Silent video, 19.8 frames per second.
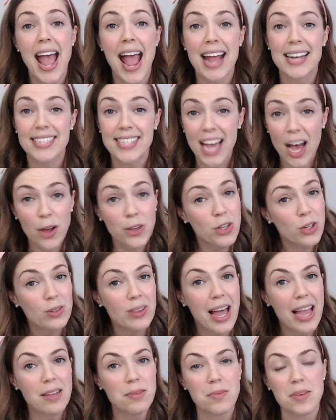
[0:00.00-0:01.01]
and tell your
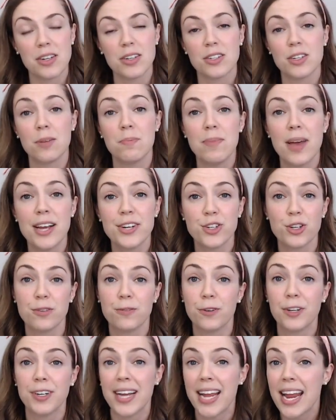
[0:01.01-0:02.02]
light meter to measure
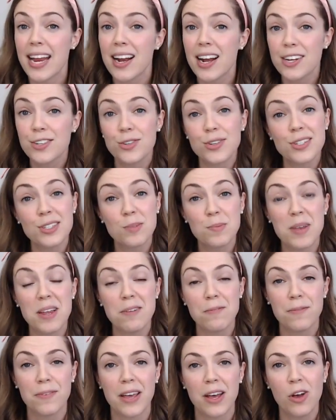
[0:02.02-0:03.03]
for an 800
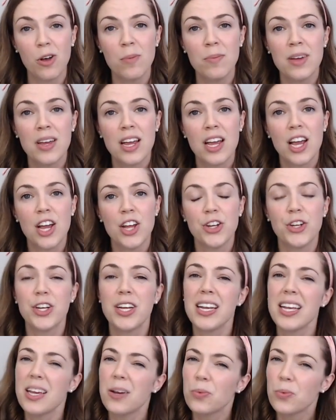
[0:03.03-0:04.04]
speed film, you're
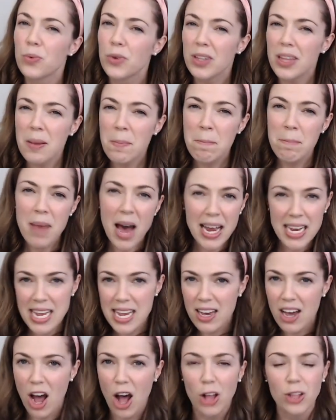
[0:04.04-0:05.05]
gonna get really muddy
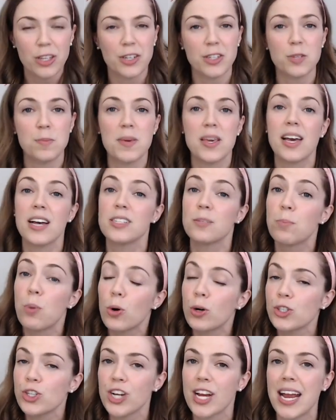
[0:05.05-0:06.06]
colors because
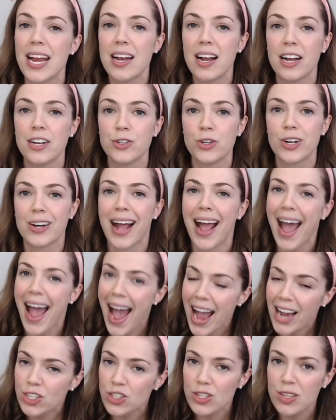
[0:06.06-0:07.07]
Portra 800
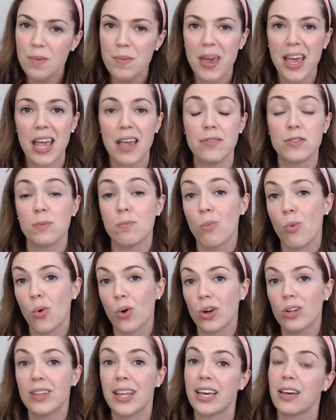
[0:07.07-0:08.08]
actually behaves
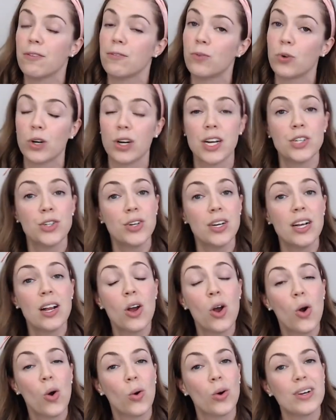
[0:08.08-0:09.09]
more like a 400
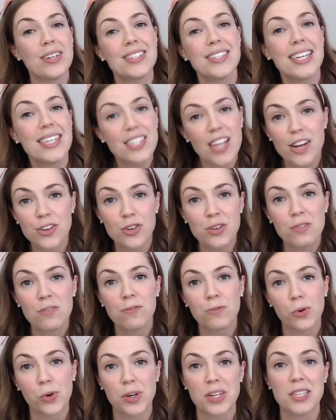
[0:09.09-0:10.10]
or a
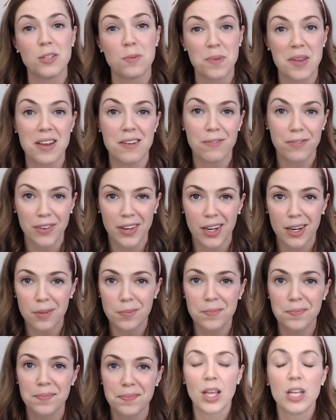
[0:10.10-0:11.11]
640 speed
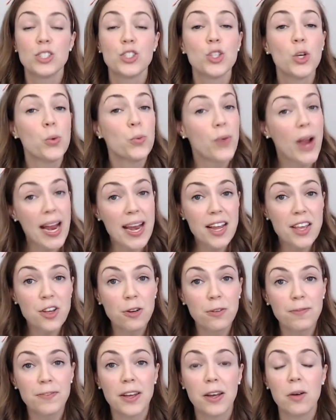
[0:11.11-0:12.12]
film. So rating
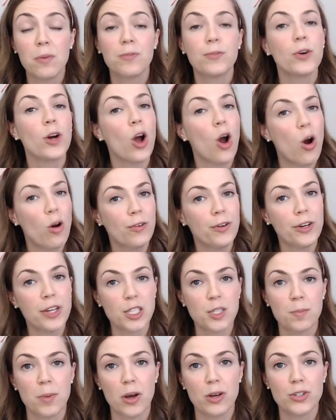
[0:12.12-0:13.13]
your film for
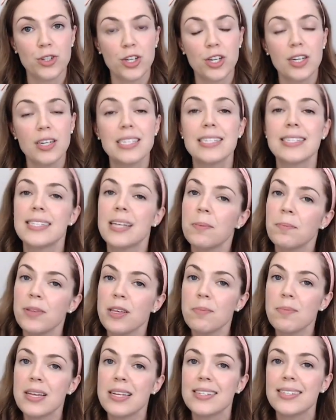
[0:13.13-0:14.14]
overexposure
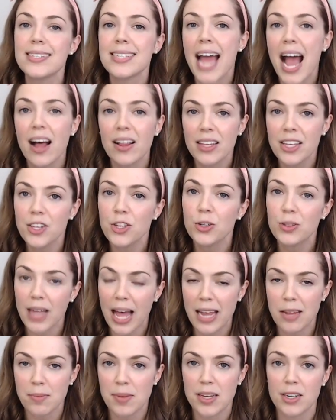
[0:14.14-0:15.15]
simply means telling your
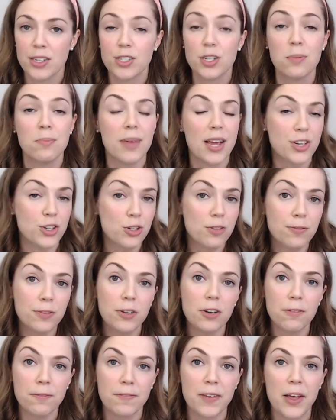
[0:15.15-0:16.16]
light meter to measure
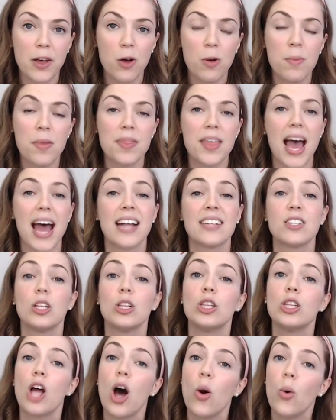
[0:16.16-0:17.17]
for a film that has a
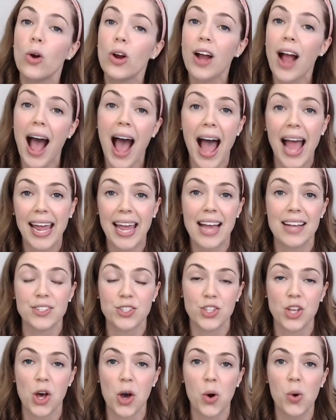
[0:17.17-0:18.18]
lower
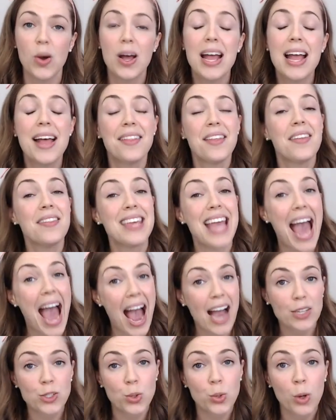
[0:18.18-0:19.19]
ISO than the
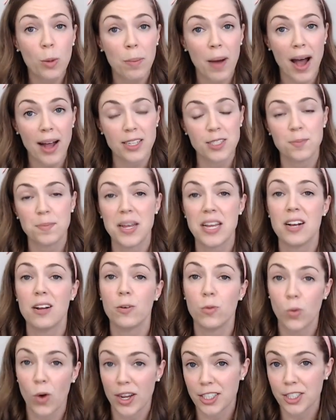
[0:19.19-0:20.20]
actual box speed
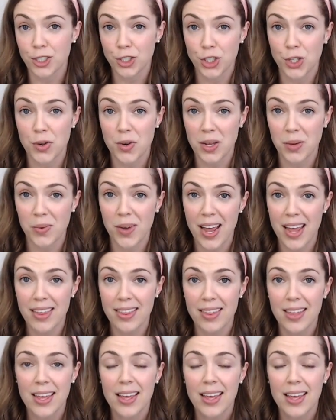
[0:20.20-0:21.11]
of what you're shooting with.